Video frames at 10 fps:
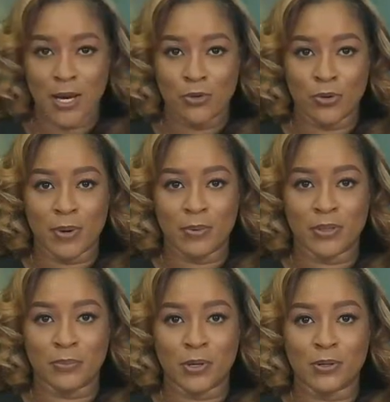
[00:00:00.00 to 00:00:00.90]
And remember,
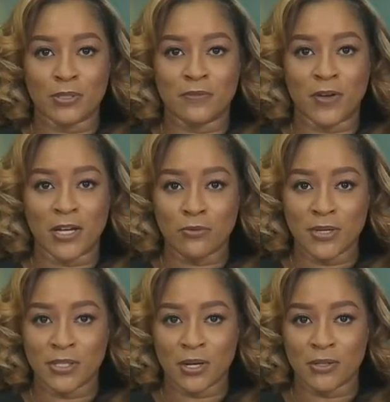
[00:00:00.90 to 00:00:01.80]
the poll's final
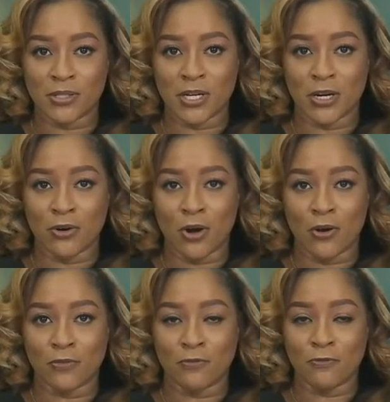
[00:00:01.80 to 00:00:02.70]
results air
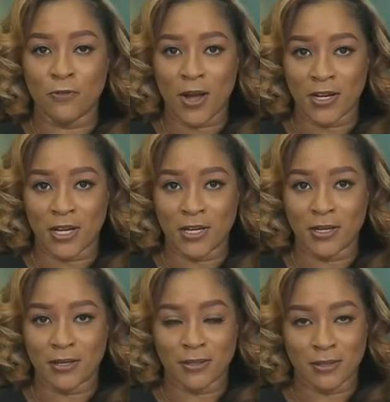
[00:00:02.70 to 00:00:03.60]
on Friday.
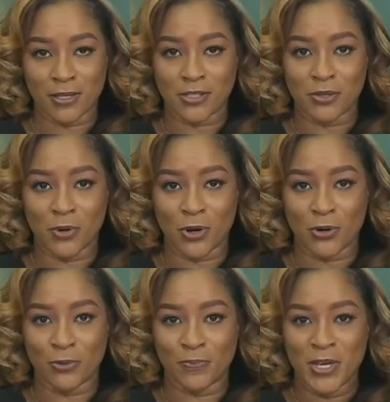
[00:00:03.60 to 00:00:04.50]
That's
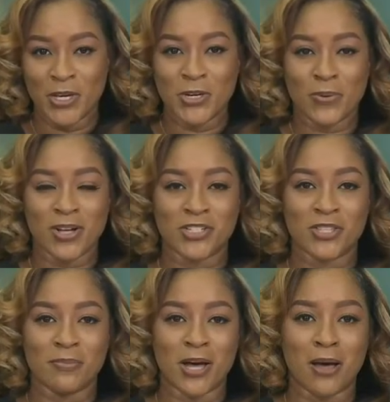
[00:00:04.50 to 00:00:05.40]
tomorrow. You're
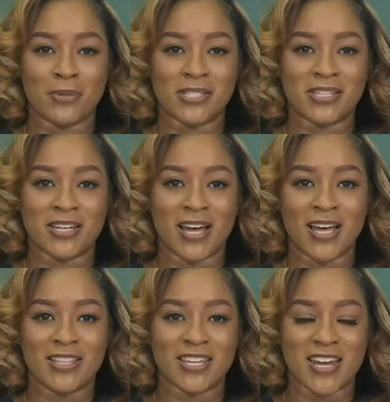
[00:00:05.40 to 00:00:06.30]
watching The Bahamas
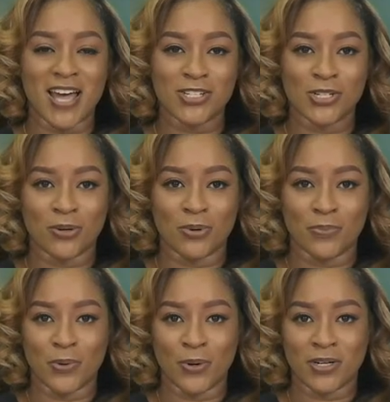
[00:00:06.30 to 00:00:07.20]
Tonight, The National
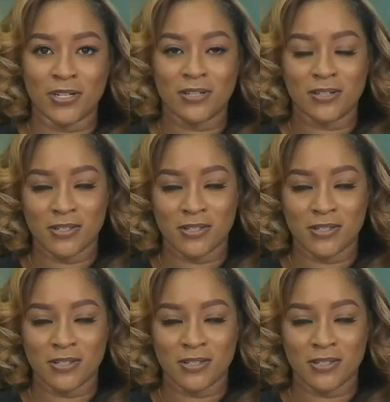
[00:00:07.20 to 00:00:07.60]
Report.